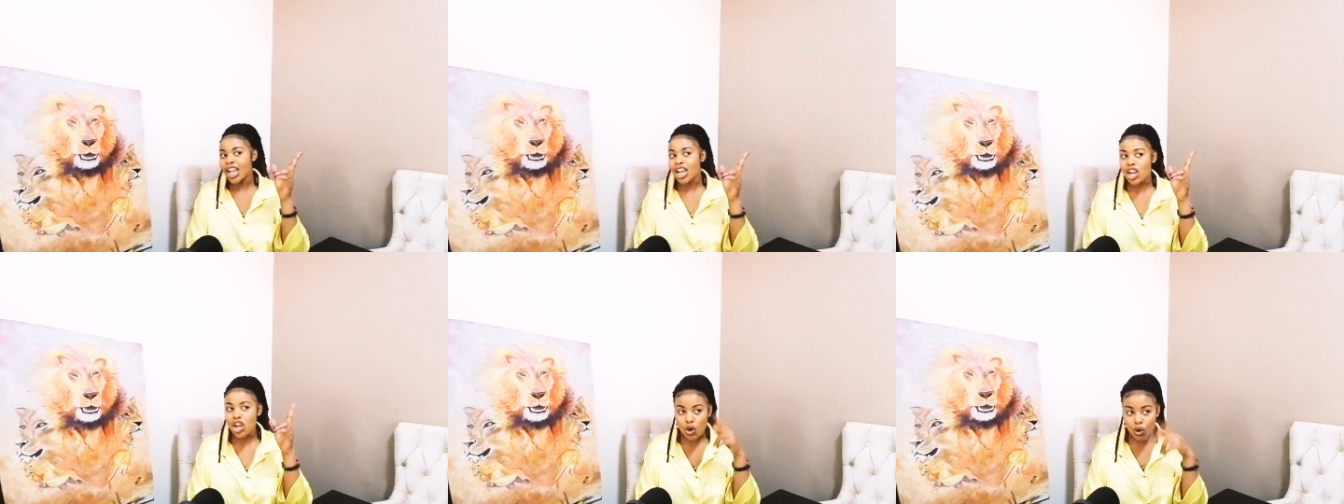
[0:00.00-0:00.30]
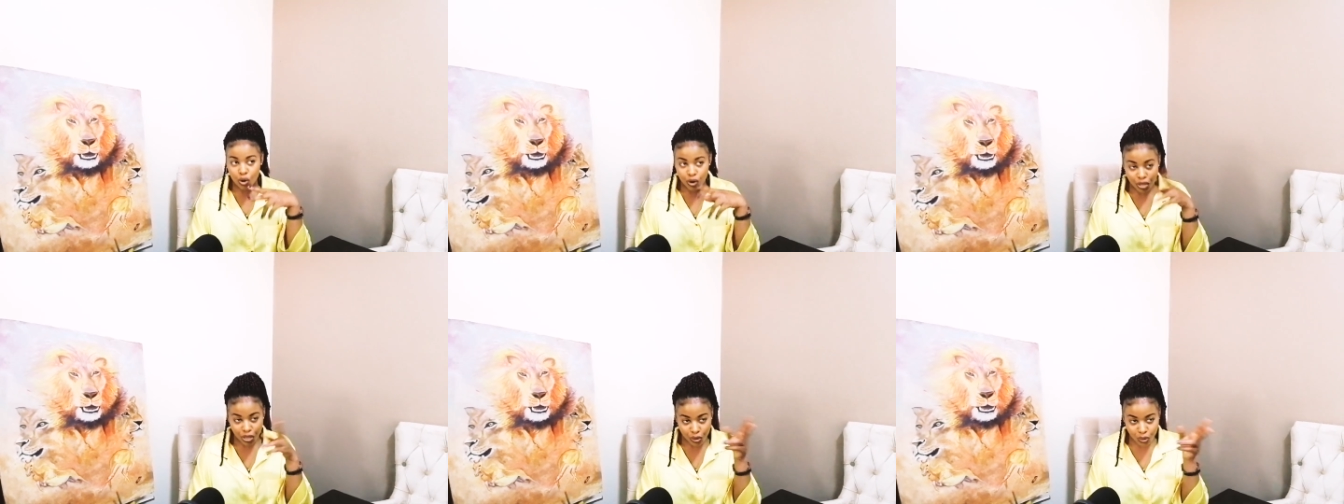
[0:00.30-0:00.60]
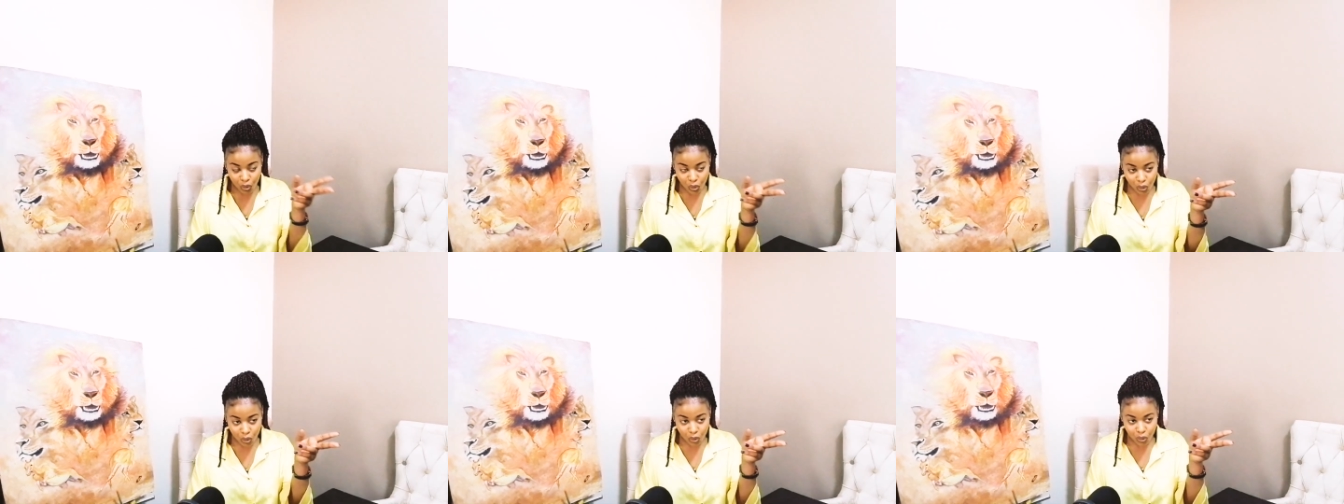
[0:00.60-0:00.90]
look
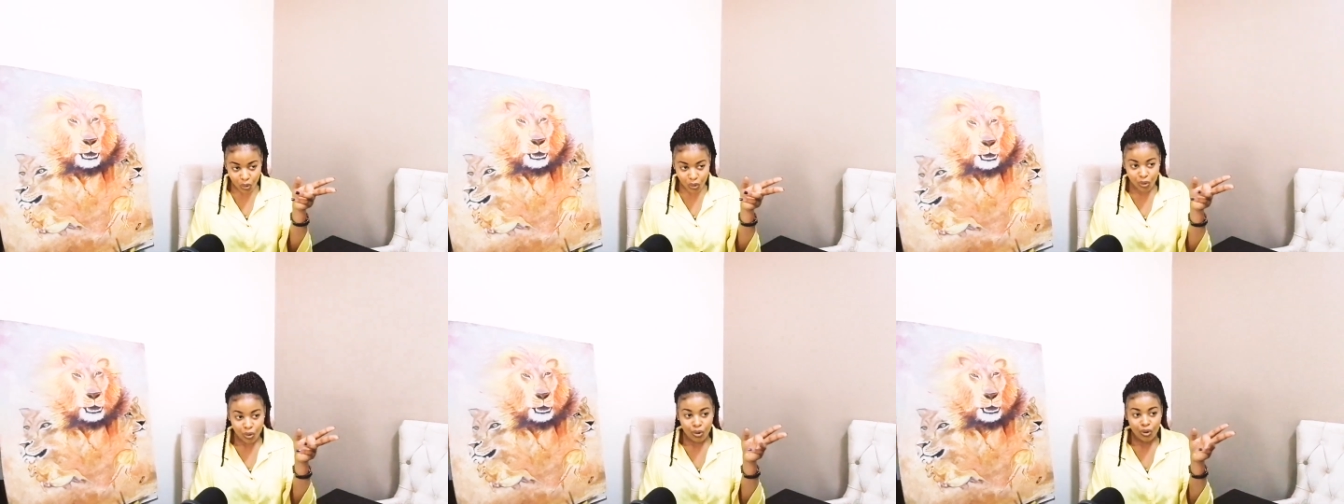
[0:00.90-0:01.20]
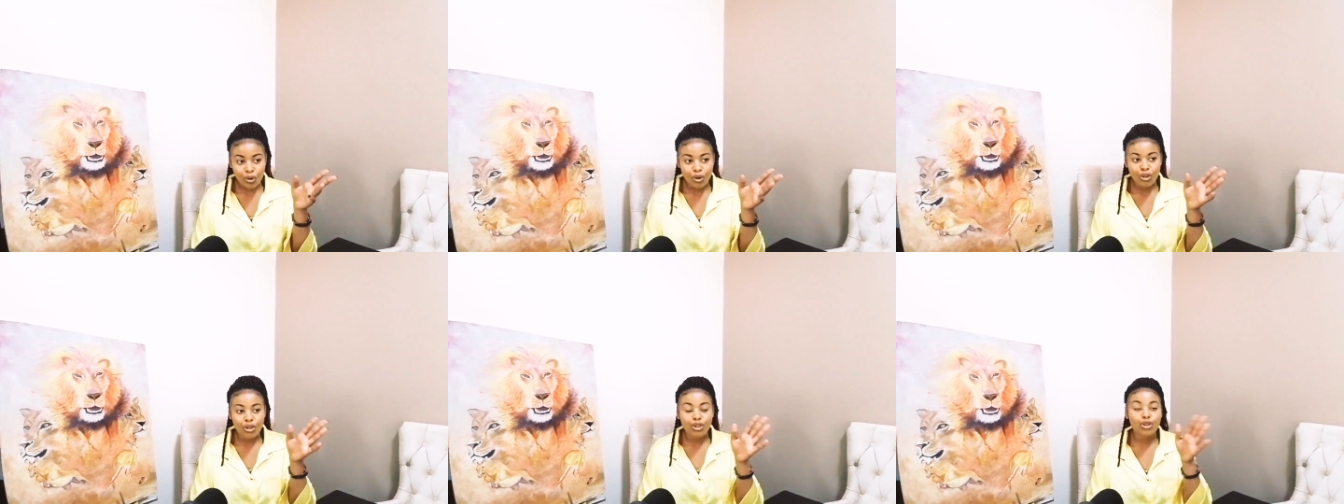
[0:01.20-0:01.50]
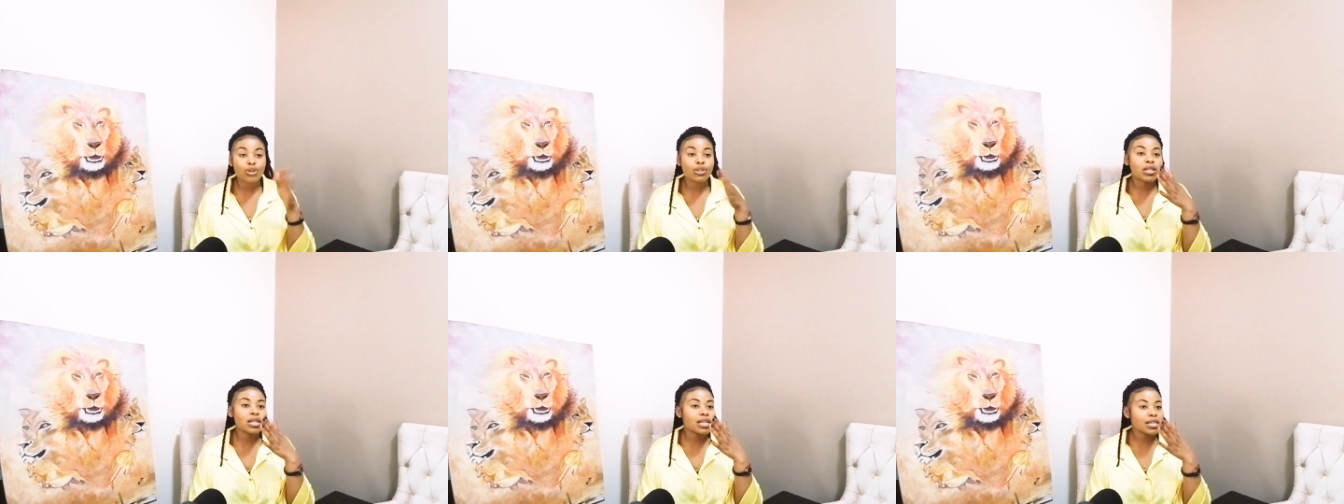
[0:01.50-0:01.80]
through
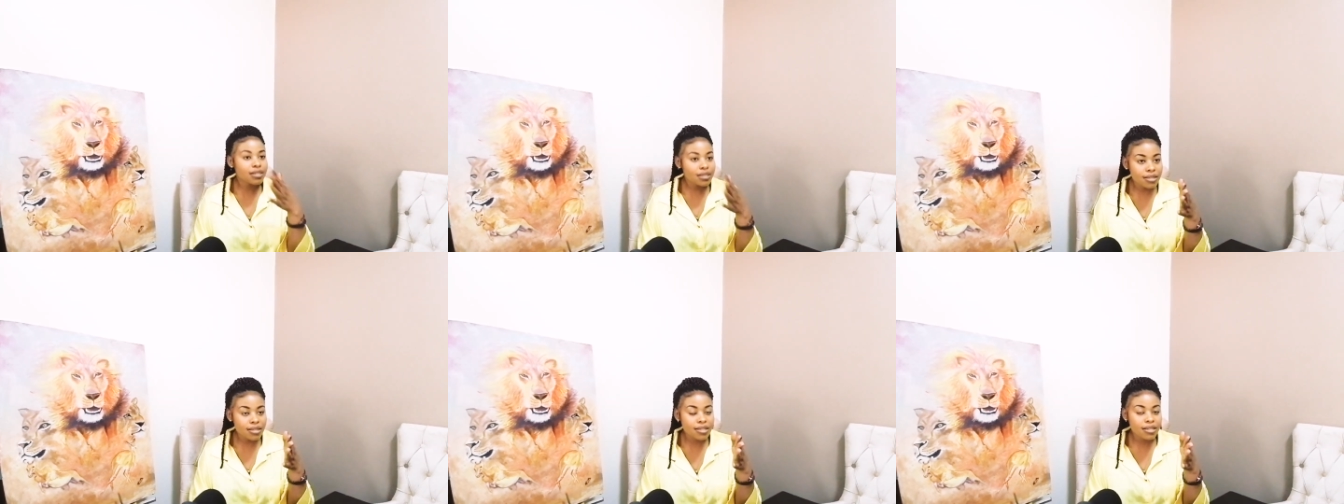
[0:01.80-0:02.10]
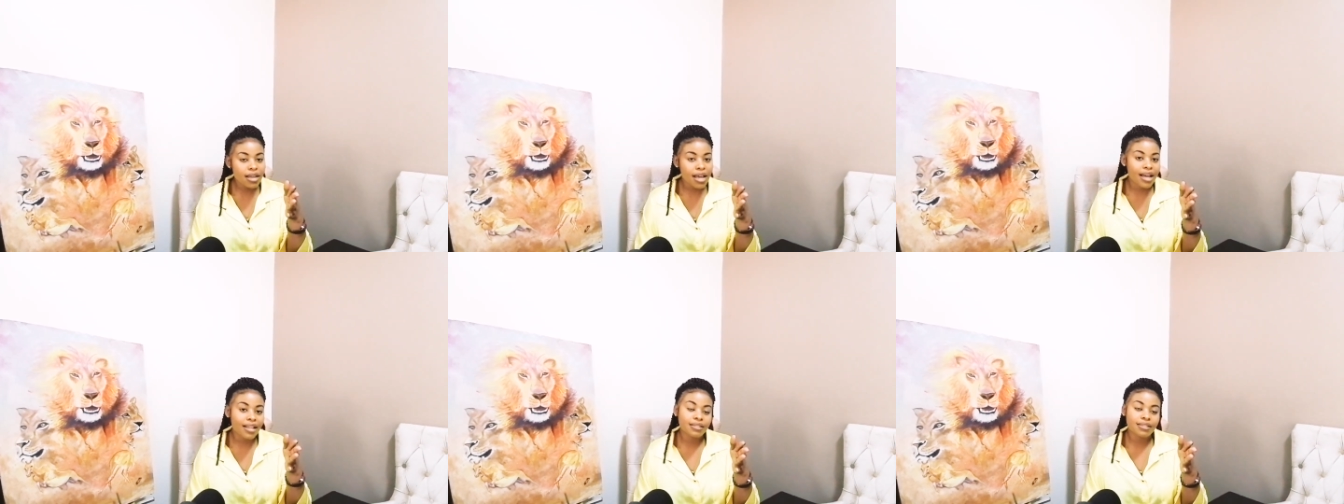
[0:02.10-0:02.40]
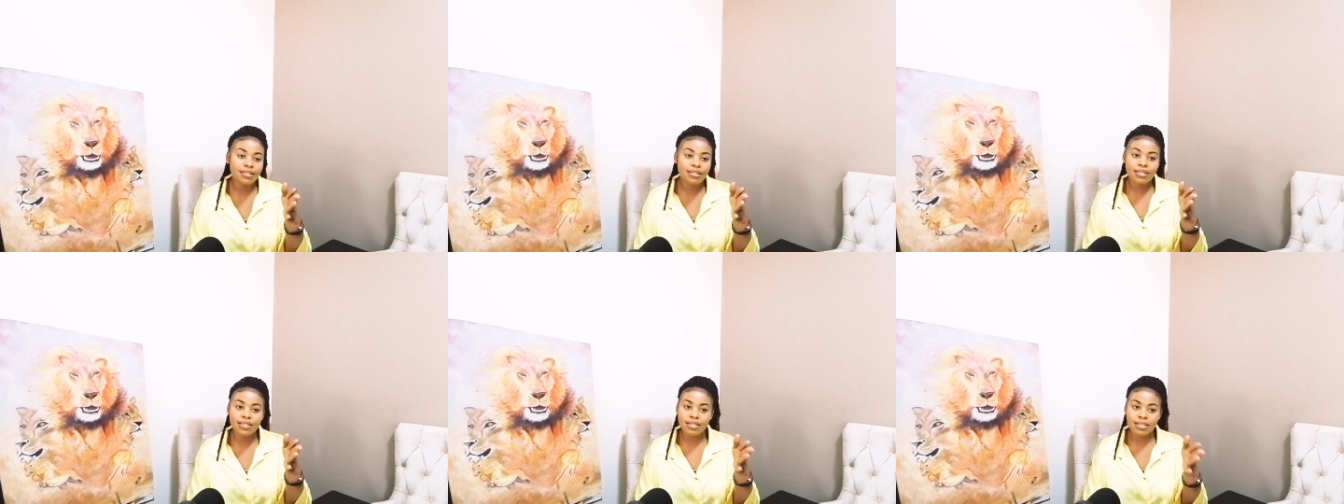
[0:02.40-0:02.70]
your list
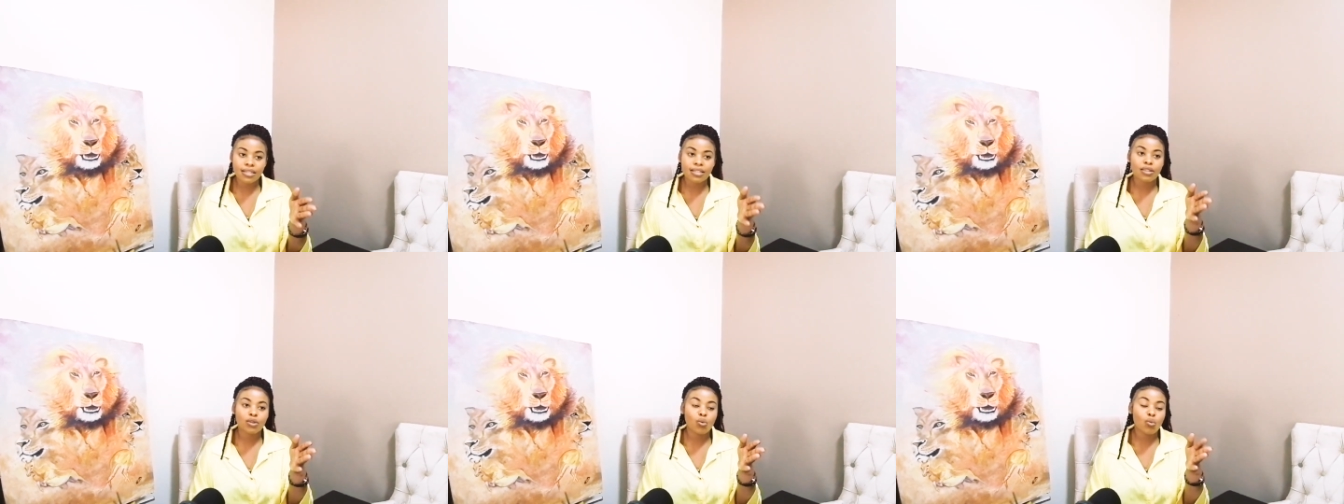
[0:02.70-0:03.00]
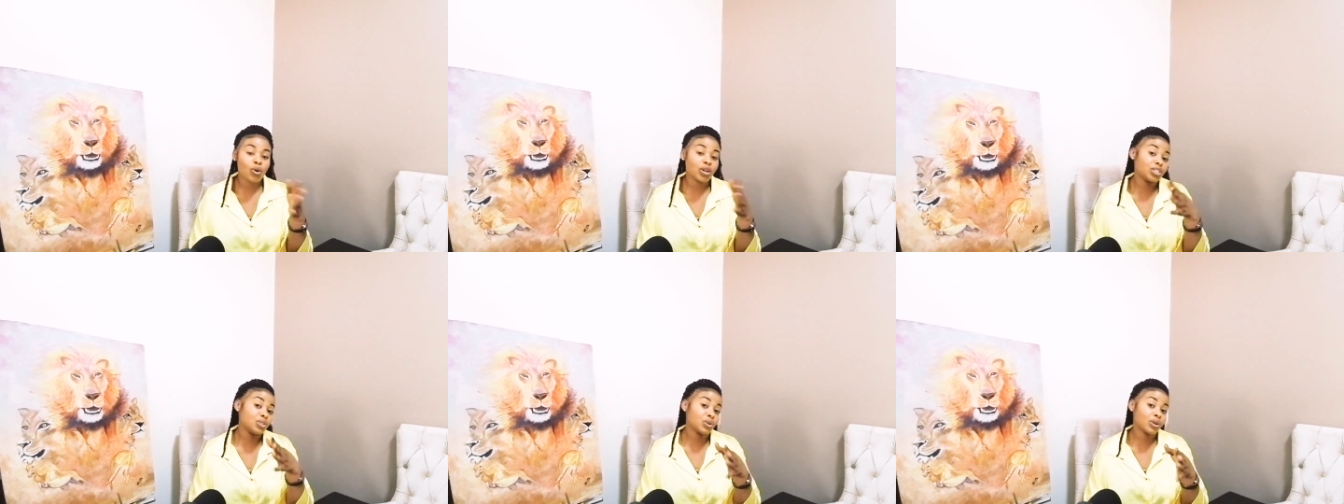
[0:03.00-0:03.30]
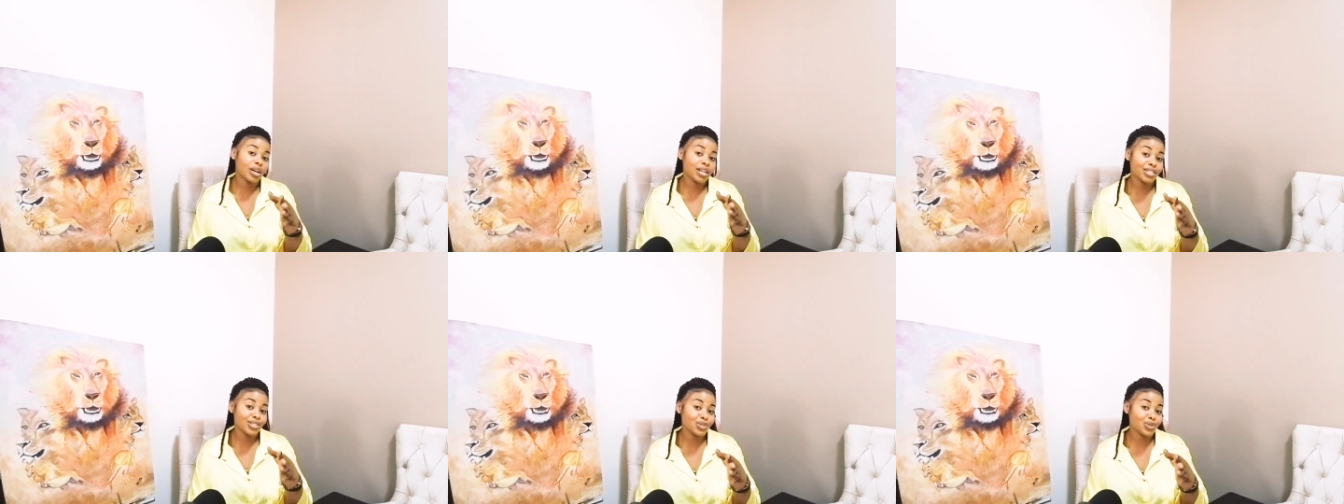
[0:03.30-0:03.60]
and see what
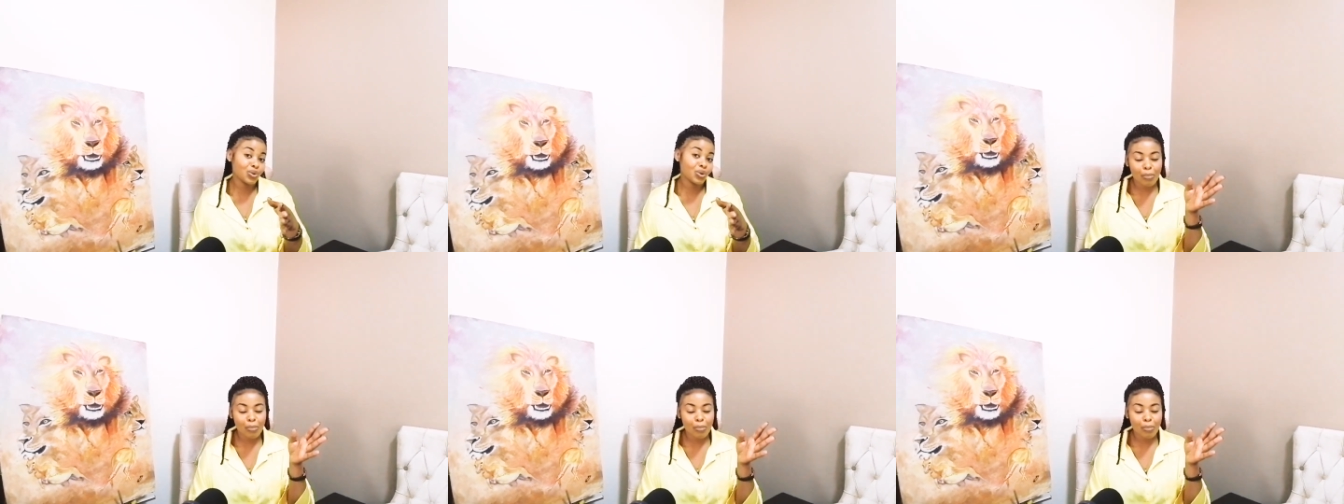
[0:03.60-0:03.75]
you can do.